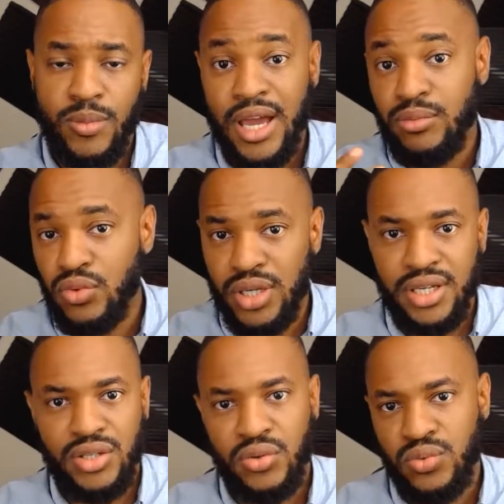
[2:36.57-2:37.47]

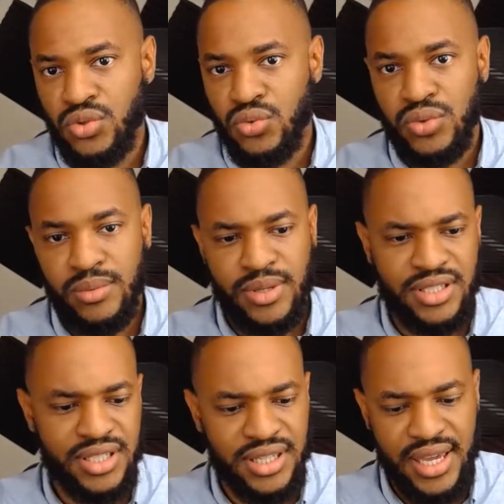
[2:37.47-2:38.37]
moulin. We do
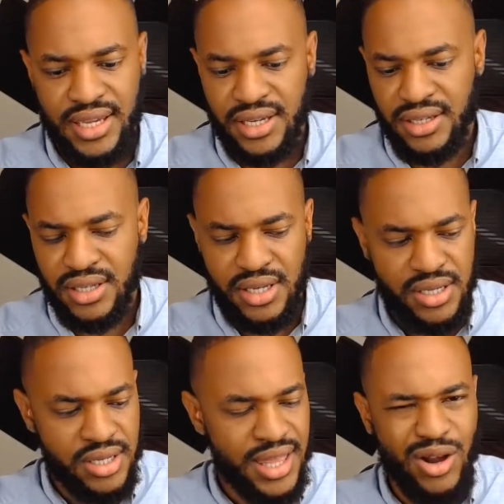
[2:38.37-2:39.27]
basically
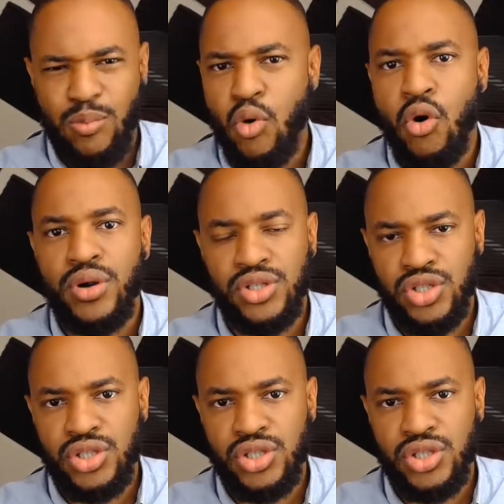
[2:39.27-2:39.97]
like a porridge.